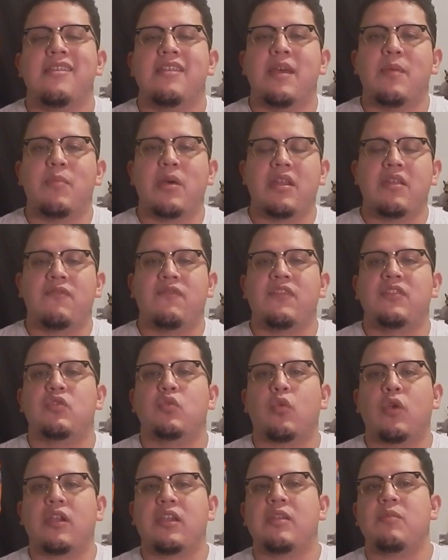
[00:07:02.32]
that
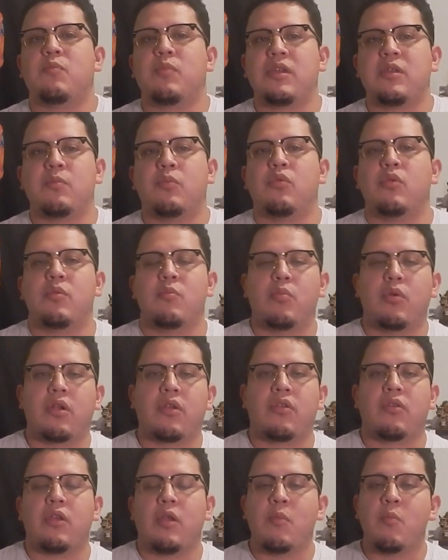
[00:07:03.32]
benefits working people in
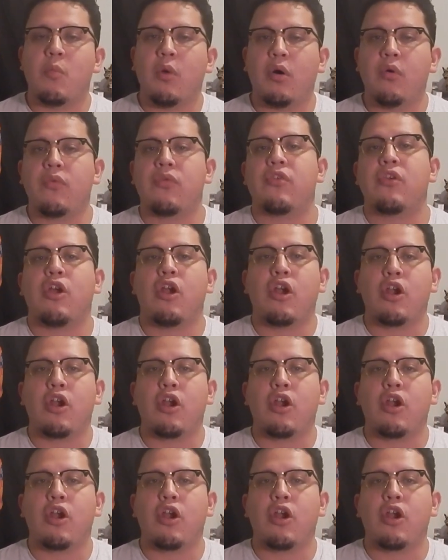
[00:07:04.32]
both